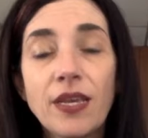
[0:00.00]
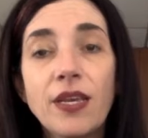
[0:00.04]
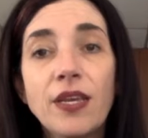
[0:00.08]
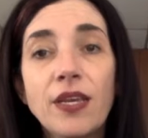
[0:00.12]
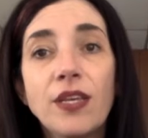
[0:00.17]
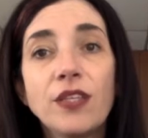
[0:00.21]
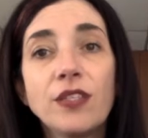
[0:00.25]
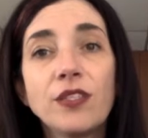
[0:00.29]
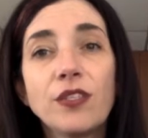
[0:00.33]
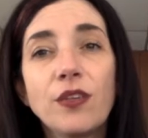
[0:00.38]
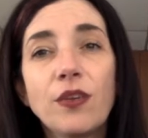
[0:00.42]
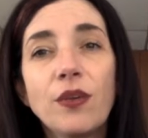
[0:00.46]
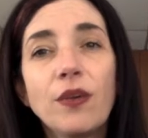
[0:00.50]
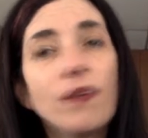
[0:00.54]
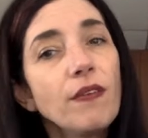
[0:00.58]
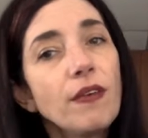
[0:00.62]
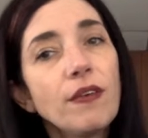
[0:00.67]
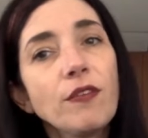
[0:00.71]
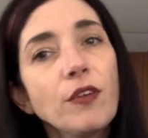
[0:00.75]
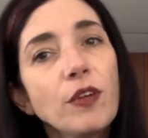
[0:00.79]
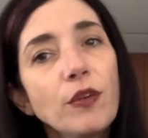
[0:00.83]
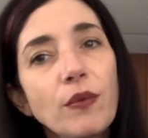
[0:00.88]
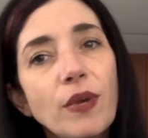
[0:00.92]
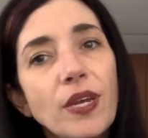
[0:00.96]
So you have
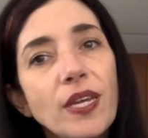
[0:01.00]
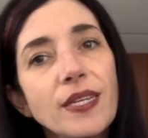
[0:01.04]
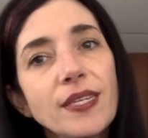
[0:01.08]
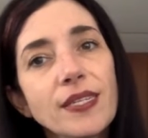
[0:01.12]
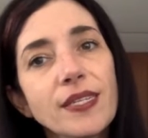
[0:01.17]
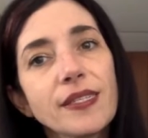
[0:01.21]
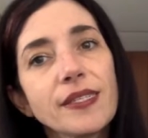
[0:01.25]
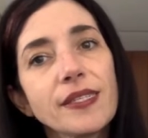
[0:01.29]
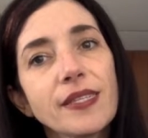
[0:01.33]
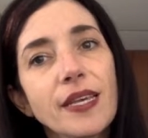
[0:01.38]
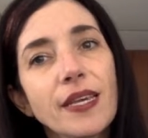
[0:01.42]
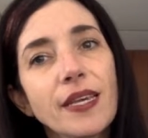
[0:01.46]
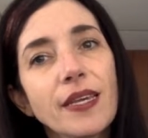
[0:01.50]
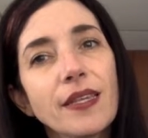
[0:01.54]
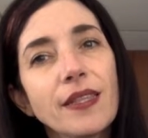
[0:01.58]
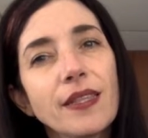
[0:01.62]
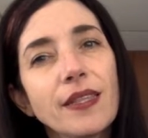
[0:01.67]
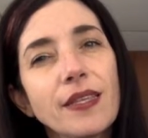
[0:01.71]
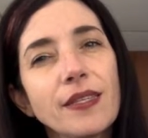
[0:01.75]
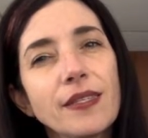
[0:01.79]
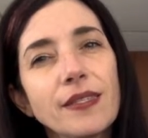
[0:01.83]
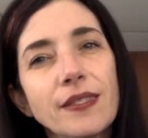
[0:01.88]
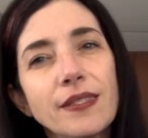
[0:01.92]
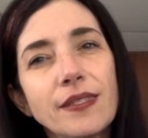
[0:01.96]
every right to say,
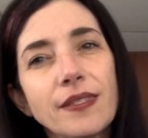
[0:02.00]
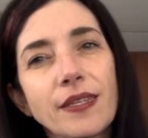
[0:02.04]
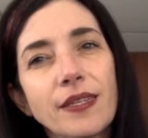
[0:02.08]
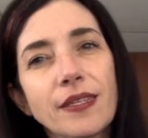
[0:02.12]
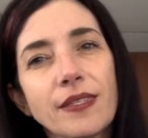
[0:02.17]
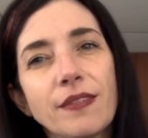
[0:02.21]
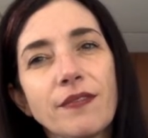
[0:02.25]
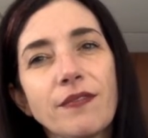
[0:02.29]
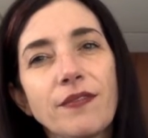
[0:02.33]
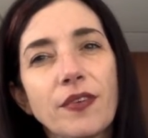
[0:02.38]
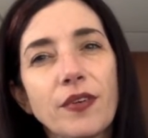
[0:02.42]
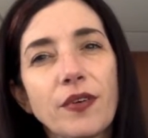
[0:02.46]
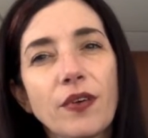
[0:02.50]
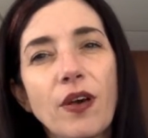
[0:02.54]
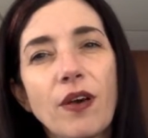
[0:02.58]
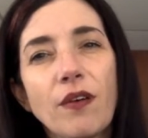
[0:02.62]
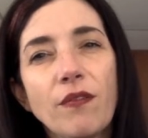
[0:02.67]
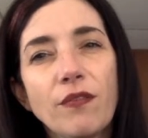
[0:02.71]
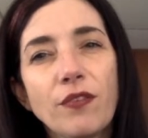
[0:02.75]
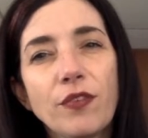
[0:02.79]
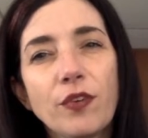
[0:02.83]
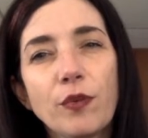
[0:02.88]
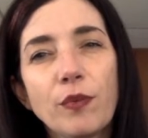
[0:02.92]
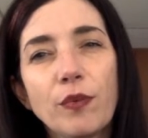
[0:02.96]
this doesn't feel
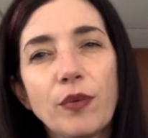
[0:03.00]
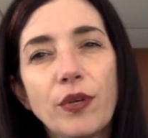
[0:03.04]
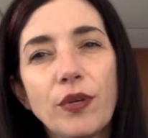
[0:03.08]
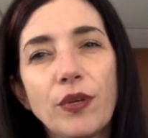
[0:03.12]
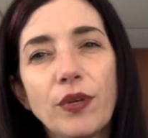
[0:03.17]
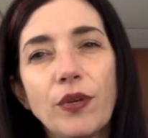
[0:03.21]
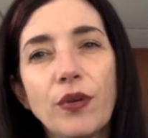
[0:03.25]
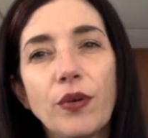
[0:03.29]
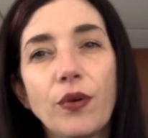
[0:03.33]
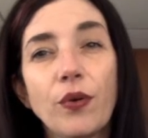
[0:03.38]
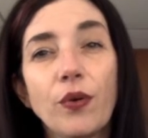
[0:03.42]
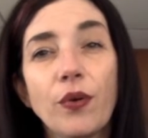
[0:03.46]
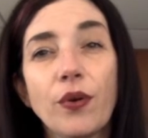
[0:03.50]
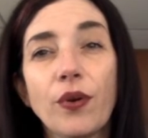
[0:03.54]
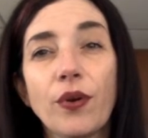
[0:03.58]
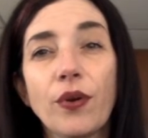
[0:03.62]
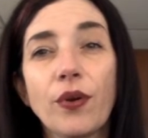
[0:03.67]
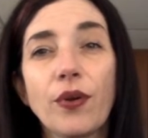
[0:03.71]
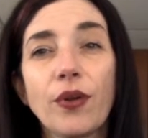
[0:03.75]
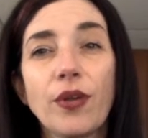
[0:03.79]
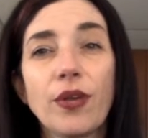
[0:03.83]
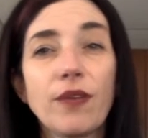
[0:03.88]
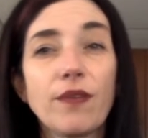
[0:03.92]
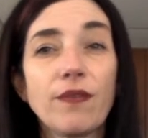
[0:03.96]
comfortable, or
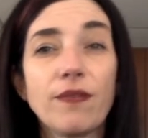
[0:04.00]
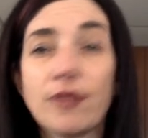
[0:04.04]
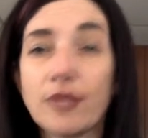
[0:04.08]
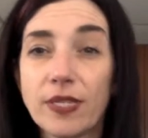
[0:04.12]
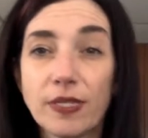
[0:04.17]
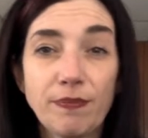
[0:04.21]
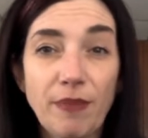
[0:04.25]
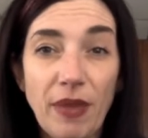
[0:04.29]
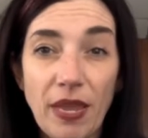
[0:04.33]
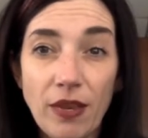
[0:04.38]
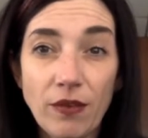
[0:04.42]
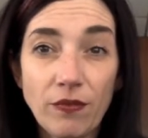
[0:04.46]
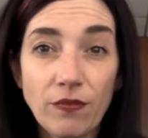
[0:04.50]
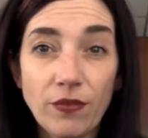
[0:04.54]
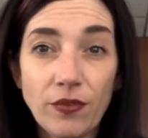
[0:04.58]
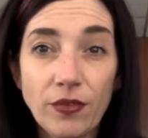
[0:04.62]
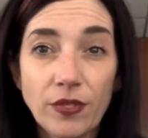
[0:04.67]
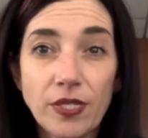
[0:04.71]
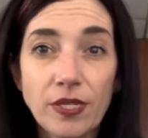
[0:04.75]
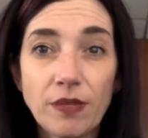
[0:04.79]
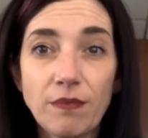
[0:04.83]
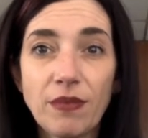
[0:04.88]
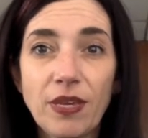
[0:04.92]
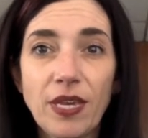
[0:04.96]
it feels painful
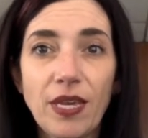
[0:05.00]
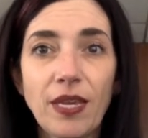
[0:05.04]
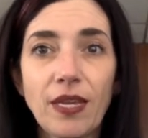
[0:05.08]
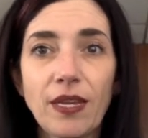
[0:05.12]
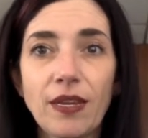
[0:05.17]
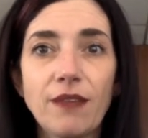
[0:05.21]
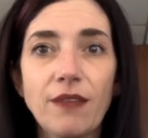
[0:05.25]
to me, and it